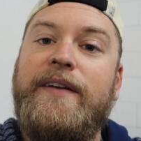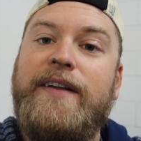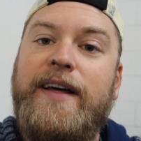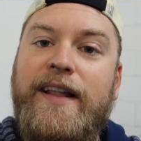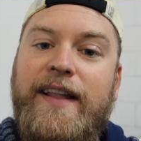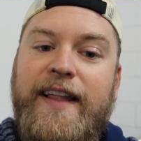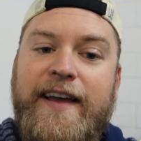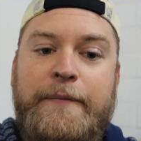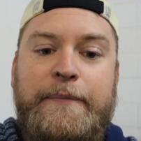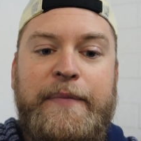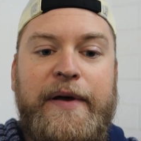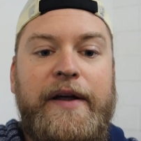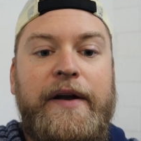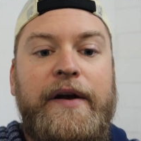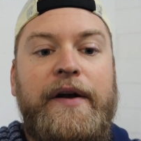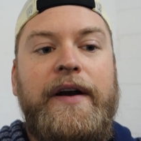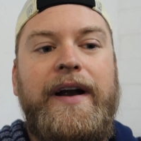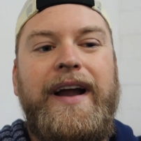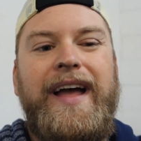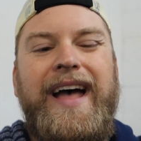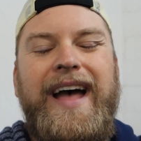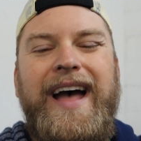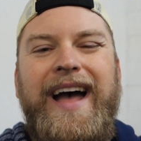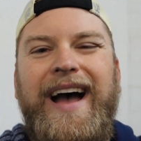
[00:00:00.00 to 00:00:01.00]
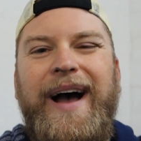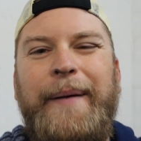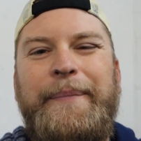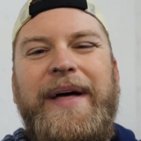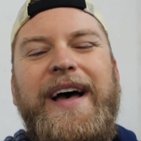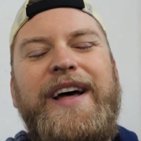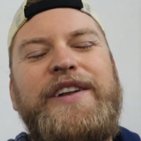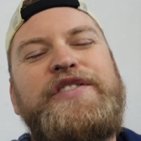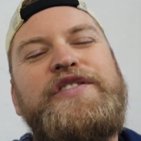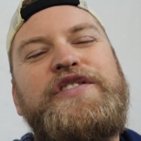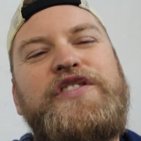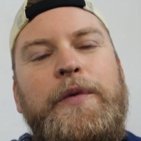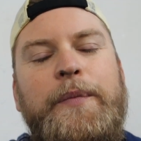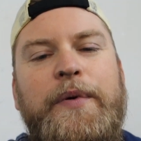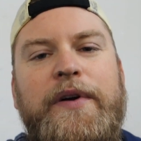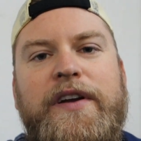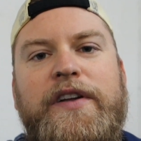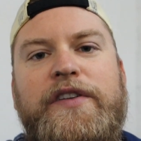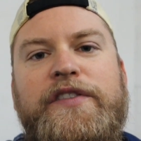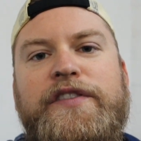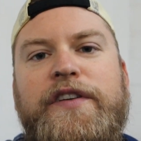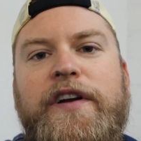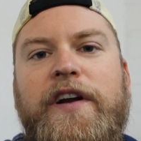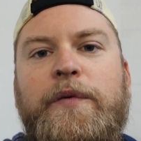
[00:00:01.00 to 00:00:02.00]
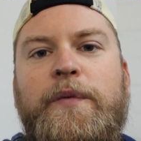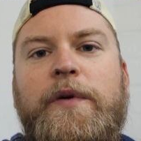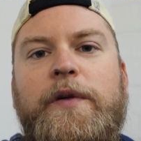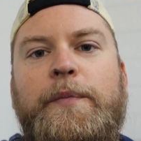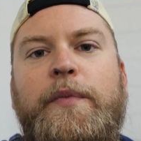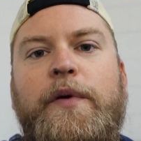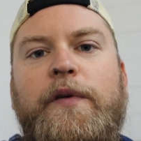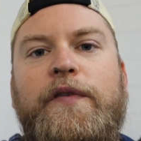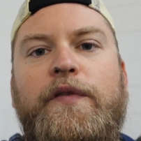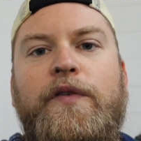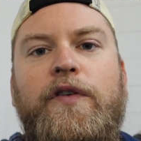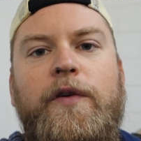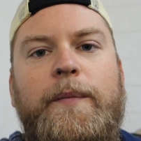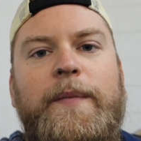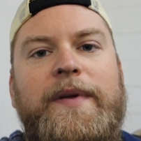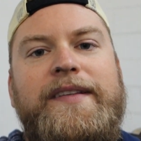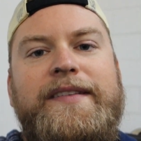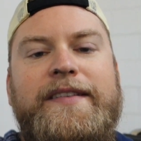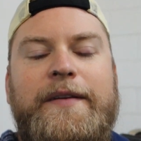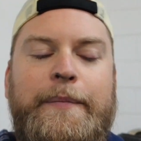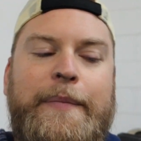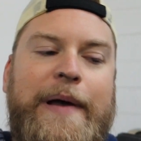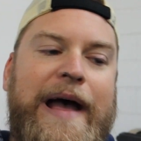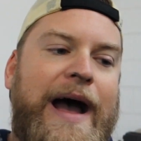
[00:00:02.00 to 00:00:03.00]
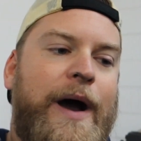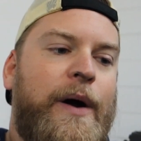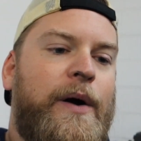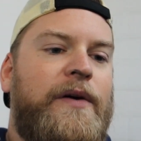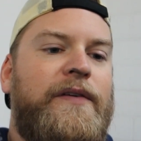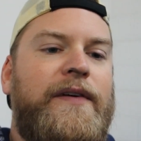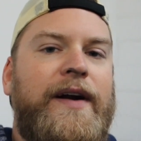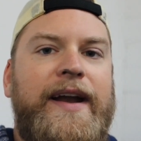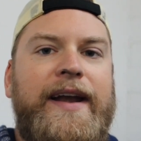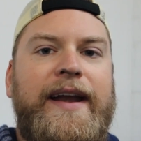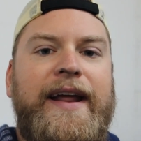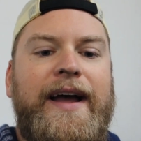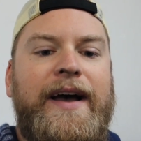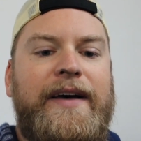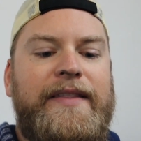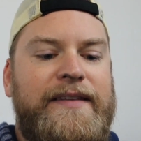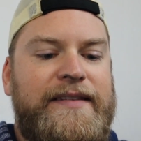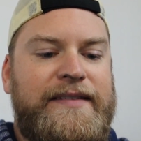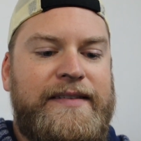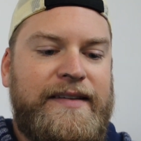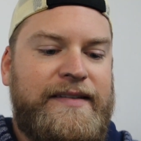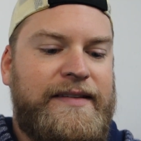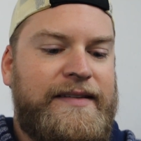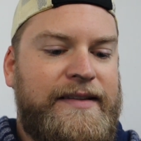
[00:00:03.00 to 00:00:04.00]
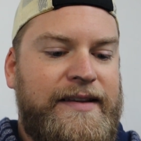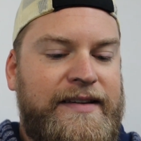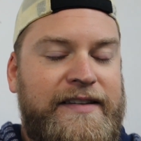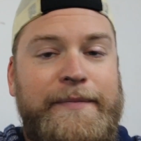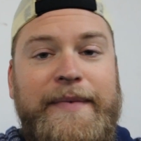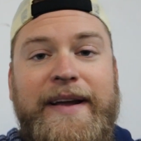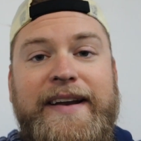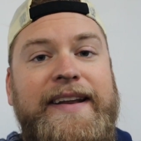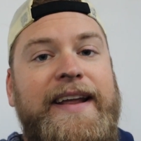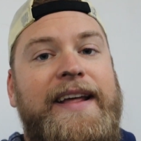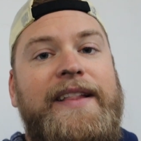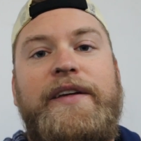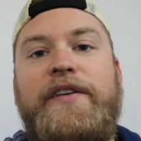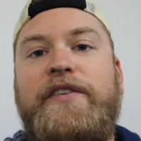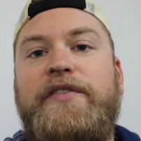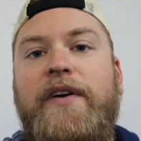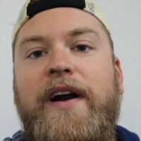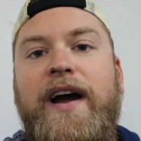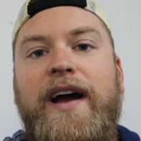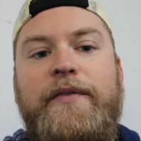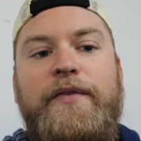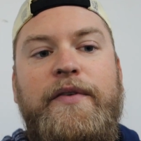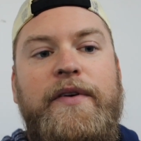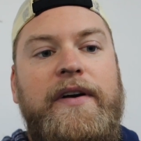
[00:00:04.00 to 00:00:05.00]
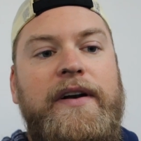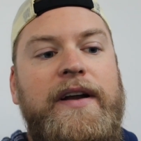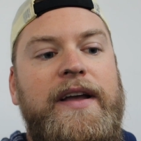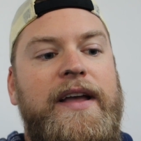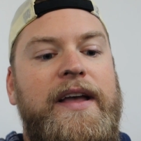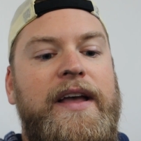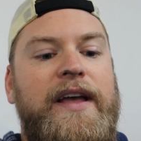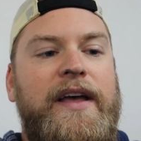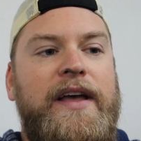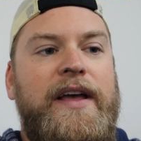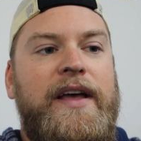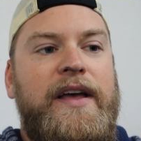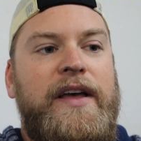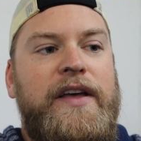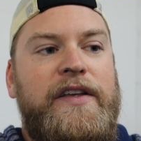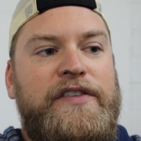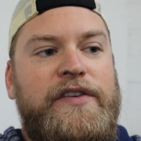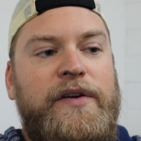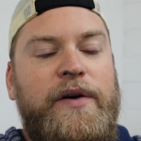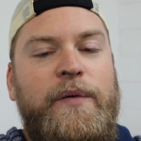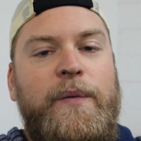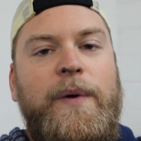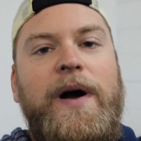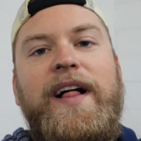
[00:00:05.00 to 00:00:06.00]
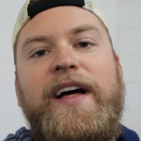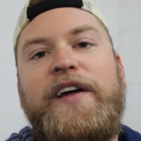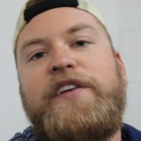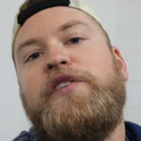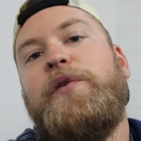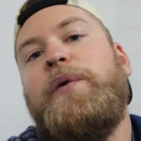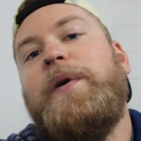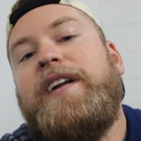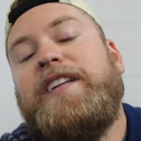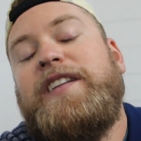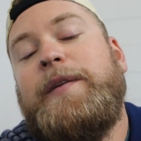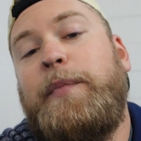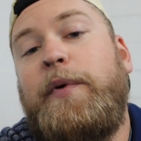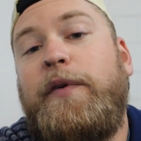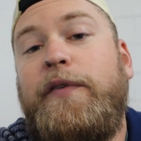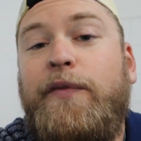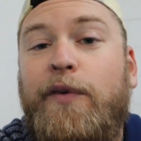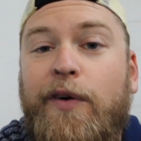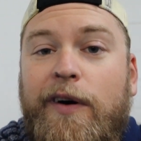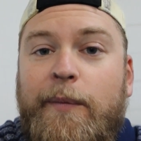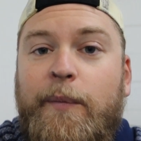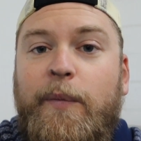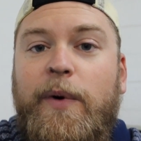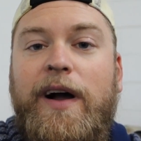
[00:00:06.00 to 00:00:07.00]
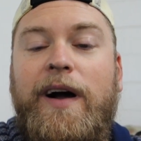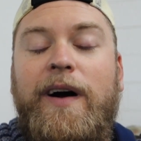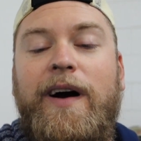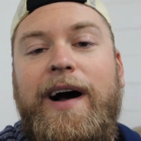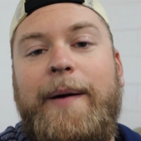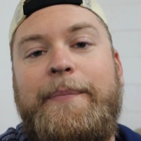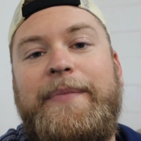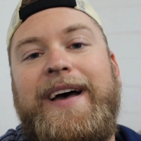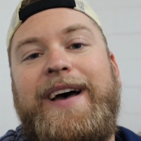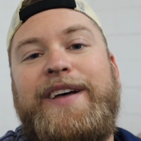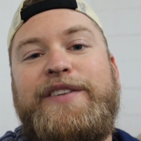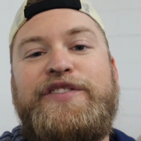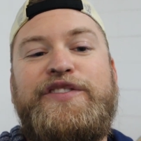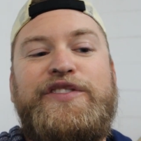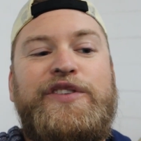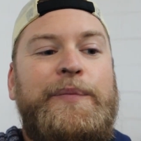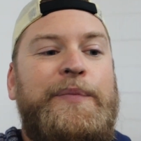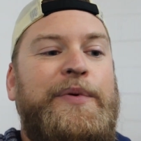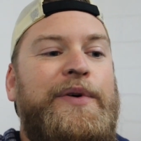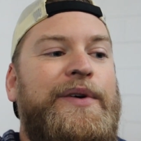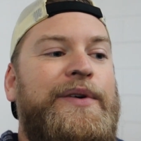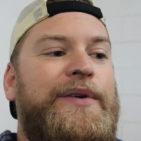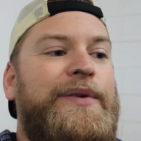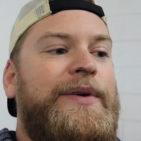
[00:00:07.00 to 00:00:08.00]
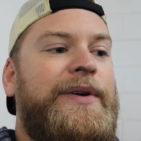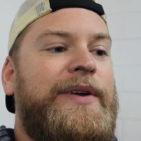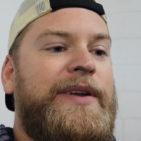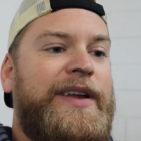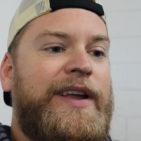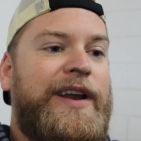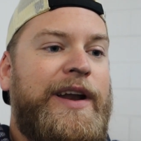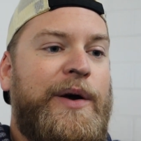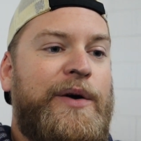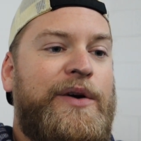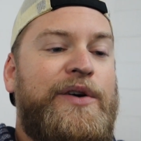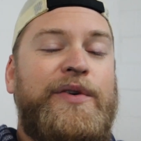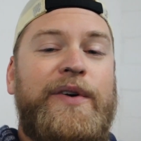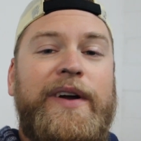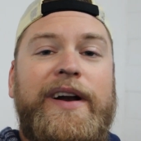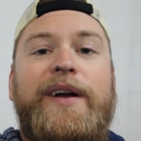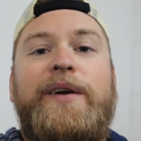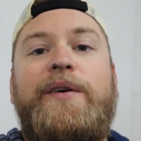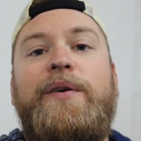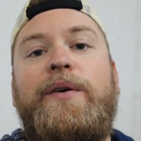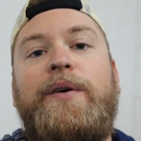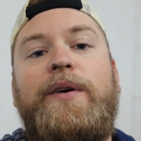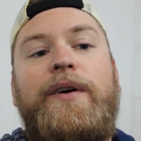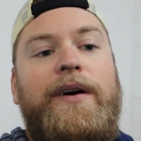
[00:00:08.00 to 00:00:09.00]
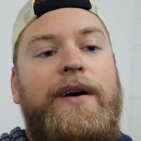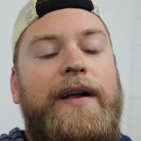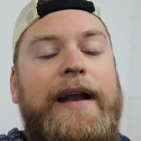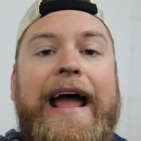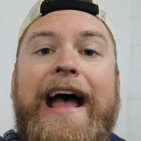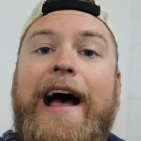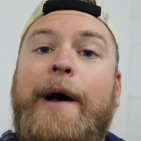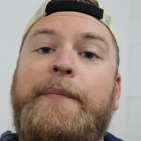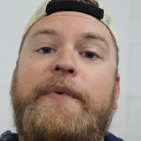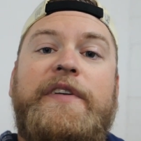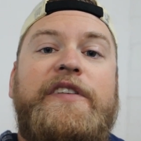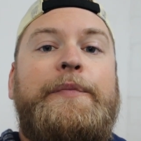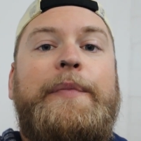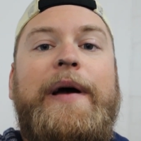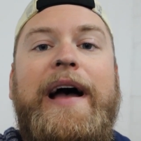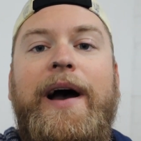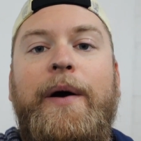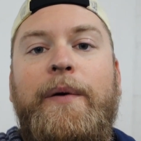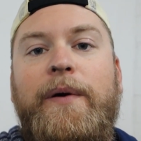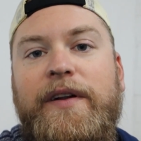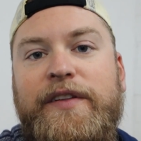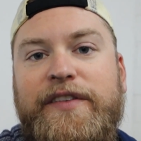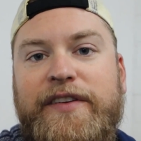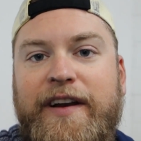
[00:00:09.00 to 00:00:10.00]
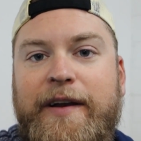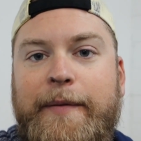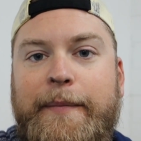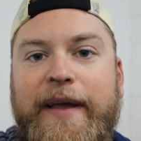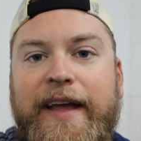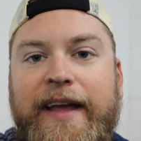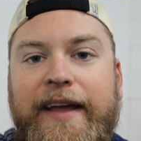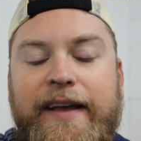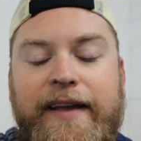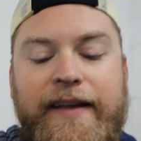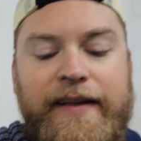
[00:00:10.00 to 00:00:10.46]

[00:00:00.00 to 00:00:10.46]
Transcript: I like better. I'm not super concerned with performance and power right now. This is my daily driver. So while I do want it to perform well, I'm not super, you know, critical on how much power it's gonna make.